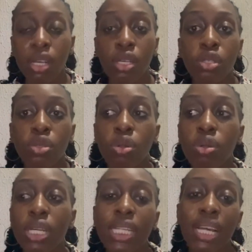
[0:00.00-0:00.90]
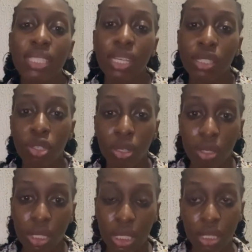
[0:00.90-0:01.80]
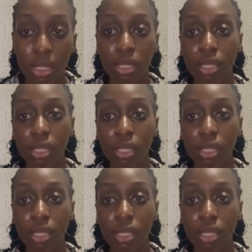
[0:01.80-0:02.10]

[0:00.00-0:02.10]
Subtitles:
So looking at the etiology,